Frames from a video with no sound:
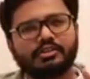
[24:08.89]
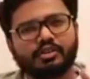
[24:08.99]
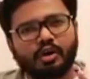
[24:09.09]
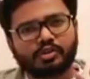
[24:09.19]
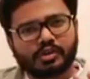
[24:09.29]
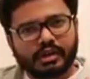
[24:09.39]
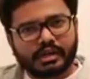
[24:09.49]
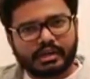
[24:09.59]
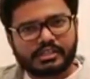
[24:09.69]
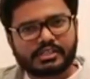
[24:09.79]
the
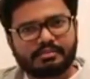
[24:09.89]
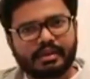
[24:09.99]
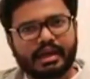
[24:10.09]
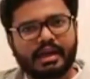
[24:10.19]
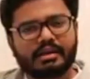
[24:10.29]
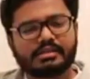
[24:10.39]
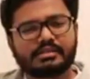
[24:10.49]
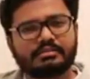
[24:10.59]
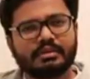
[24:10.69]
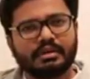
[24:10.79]
autoregulation
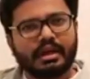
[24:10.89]
mechanism,